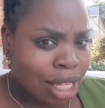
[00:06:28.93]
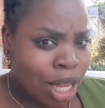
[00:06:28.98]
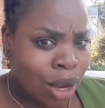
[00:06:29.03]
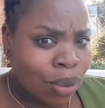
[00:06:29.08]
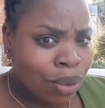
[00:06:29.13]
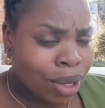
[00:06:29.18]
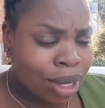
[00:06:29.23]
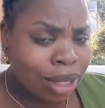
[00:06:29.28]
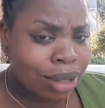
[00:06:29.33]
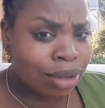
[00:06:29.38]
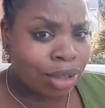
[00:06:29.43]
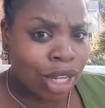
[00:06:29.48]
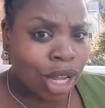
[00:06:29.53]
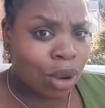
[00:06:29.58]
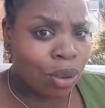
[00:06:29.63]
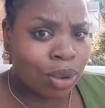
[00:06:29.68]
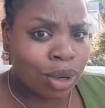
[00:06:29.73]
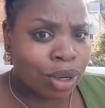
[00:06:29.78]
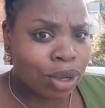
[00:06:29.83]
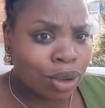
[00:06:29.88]
You
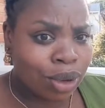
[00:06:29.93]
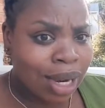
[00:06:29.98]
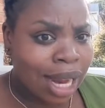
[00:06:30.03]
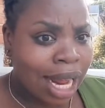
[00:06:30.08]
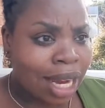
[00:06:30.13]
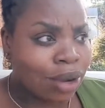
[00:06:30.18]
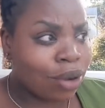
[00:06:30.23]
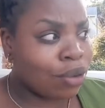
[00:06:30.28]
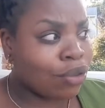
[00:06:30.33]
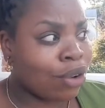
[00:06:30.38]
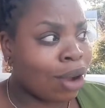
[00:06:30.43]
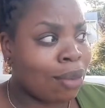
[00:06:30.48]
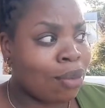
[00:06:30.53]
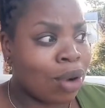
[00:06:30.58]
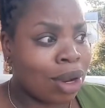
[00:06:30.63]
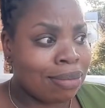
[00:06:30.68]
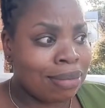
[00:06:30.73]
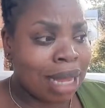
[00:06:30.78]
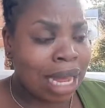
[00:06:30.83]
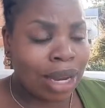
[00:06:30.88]
wouldn't do that. Look
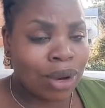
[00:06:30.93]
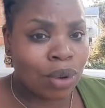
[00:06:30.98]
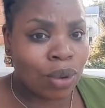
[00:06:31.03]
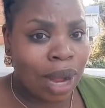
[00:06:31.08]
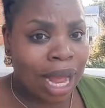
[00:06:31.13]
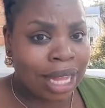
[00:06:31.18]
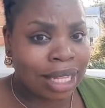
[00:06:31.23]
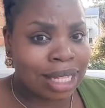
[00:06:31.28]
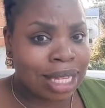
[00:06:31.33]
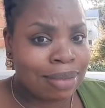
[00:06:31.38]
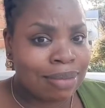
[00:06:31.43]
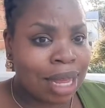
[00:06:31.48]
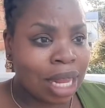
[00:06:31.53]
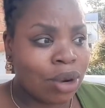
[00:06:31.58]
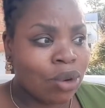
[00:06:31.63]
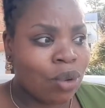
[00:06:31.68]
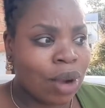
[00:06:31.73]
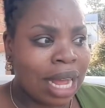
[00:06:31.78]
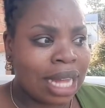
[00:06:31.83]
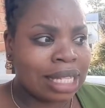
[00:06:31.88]
from when me I do YT. Me
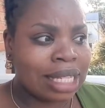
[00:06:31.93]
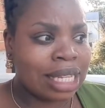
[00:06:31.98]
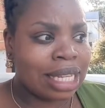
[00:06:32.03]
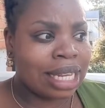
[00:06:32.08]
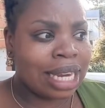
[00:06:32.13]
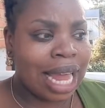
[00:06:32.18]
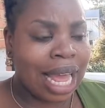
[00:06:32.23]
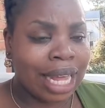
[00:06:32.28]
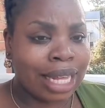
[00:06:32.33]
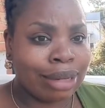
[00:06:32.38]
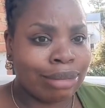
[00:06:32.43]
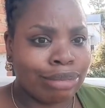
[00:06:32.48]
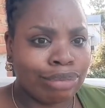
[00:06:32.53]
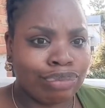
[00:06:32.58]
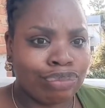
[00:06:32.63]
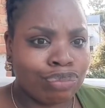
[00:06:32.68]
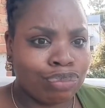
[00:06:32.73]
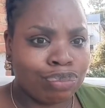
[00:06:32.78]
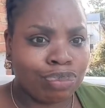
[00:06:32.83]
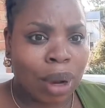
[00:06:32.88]
I do YT like
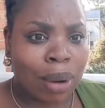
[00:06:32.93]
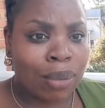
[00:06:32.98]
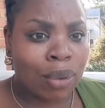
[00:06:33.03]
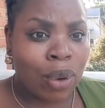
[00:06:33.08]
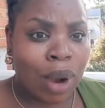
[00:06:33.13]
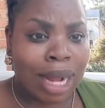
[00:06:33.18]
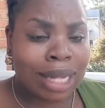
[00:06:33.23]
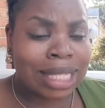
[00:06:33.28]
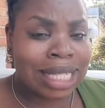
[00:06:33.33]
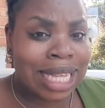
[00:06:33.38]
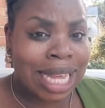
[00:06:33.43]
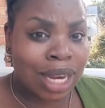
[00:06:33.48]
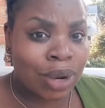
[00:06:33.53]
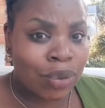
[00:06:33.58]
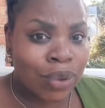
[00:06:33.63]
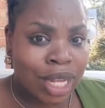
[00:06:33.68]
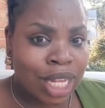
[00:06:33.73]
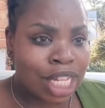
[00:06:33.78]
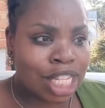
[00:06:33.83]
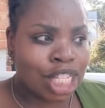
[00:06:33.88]
probably
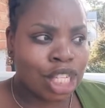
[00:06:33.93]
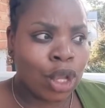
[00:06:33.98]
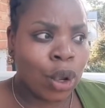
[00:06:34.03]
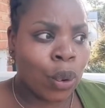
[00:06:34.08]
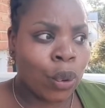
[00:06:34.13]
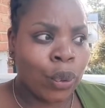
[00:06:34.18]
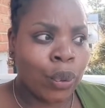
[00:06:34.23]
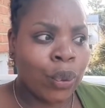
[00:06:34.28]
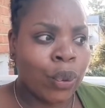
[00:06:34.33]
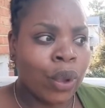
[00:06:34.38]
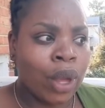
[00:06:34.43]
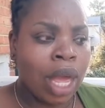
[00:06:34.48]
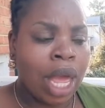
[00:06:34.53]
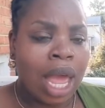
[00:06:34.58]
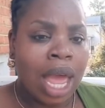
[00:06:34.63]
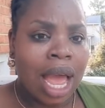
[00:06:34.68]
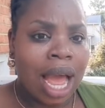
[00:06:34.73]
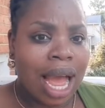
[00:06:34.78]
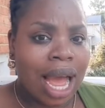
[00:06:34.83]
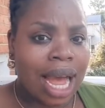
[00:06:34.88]
10 weeks now.
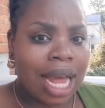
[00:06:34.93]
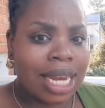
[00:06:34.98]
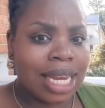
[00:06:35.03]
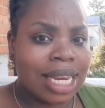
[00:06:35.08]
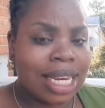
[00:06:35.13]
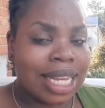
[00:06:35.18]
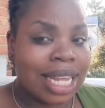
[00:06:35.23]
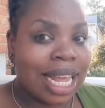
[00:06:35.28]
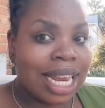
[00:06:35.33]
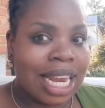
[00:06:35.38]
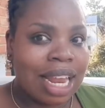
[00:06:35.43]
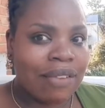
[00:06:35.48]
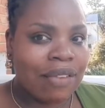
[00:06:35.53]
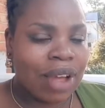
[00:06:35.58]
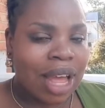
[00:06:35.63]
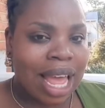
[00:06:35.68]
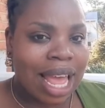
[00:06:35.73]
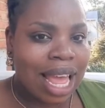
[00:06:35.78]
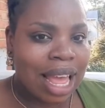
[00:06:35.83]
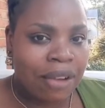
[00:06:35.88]
And you
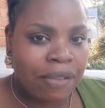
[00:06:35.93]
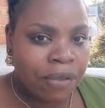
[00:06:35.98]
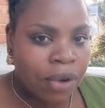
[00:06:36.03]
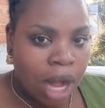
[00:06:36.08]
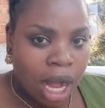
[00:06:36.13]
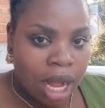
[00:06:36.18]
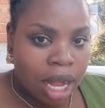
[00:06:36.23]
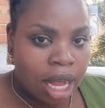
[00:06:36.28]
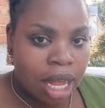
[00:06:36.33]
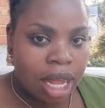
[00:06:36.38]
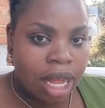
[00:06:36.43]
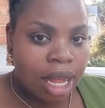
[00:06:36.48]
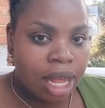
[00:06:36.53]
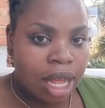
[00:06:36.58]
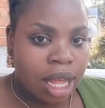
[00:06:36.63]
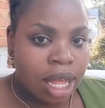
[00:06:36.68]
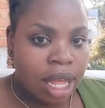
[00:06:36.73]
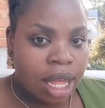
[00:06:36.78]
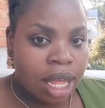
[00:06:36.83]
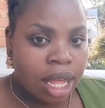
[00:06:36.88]
never ever
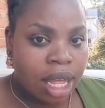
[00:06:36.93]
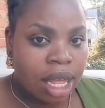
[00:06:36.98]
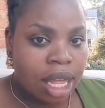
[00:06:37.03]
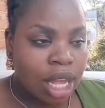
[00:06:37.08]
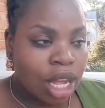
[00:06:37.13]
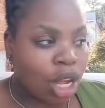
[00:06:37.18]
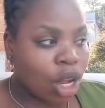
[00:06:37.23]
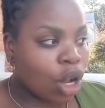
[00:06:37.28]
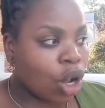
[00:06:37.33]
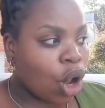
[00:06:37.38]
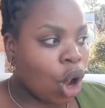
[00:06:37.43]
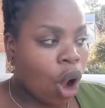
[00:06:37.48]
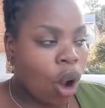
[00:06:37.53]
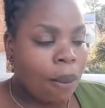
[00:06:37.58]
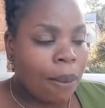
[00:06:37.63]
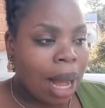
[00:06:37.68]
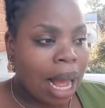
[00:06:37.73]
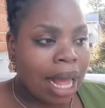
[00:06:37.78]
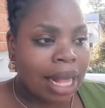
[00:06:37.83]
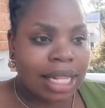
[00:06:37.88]

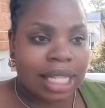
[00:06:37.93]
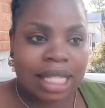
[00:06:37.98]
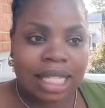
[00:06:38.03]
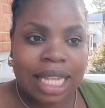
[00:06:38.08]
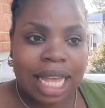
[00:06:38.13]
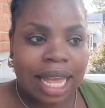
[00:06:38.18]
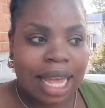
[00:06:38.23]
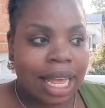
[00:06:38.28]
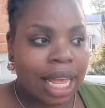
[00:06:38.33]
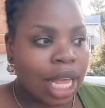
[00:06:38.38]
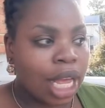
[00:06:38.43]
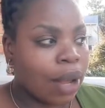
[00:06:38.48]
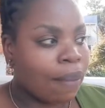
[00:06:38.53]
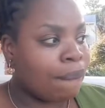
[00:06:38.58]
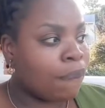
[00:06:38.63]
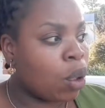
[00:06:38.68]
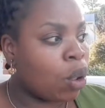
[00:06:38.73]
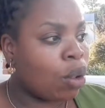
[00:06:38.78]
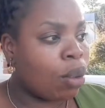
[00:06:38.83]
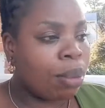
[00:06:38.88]
come and say
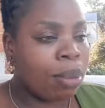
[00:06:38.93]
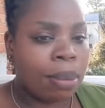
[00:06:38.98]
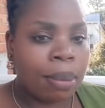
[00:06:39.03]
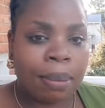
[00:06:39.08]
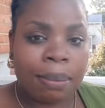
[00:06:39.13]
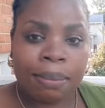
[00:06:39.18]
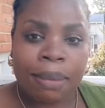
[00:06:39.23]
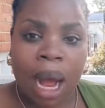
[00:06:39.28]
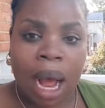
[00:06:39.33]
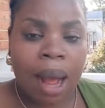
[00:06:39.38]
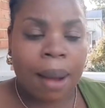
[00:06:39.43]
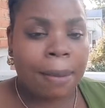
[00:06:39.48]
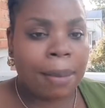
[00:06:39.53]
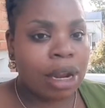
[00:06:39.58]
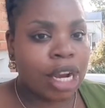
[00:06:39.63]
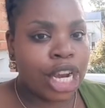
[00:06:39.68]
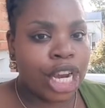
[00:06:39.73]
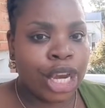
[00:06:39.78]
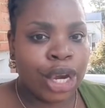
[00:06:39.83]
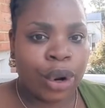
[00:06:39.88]
boom,
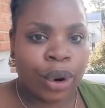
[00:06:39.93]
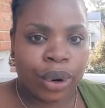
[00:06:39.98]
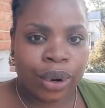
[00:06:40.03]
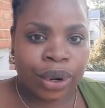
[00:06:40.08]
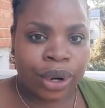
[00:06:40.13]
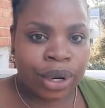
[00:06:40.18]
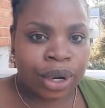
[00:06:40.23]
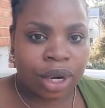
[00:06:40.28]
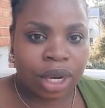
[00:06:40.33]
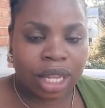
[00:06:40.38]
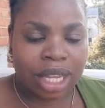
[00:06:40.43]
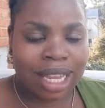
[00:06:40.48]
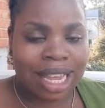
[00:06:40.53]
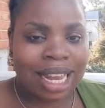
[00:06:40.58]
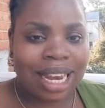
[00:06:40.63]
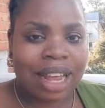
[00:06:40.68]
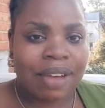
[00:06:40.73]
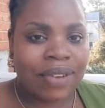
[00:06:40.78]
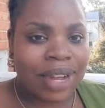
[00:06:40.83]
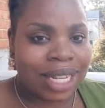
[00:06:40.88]
bam, nothing.
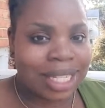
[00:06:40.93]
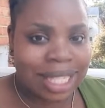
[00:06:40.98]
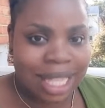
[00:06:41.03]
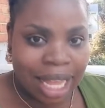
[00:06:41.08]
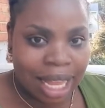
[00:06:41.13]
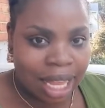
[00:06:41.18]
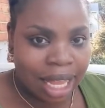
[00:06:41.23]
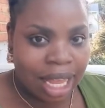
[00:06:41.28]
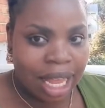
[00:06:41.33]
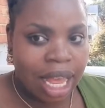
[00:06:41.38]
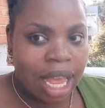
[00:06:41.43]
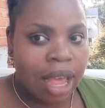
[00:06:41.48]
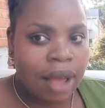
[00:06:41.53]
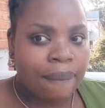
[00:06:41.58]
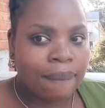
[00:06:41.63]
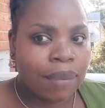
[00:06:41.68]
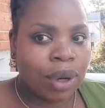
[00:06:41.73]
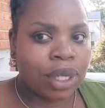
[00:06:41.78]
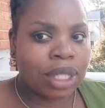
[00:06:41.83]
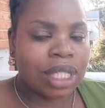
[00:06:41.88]
You never say.
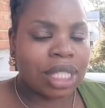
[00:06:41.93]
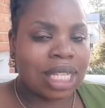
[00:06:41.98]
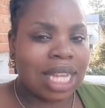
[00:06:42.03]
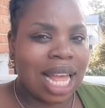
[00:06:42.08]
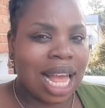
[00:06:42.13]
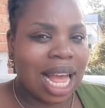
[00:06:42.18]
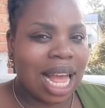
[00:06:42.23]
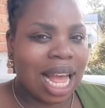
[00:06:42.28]
But